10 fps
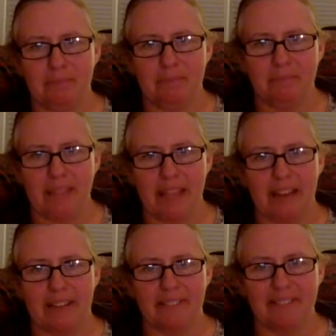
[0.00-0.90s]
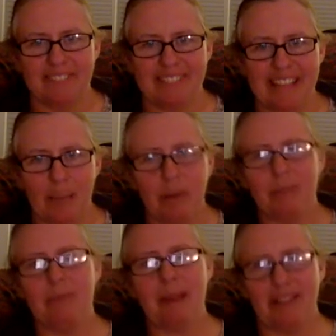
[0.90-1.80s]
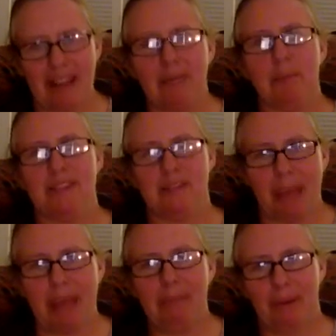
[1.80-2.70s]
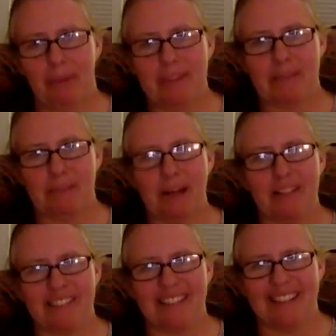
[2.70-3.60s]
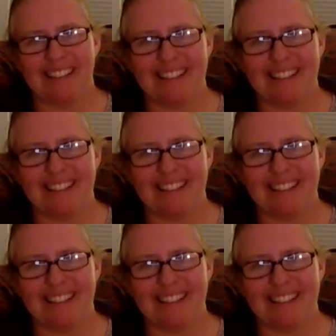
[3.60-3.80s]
Yeah. It would have been better to have a piece of paper with some colors on it.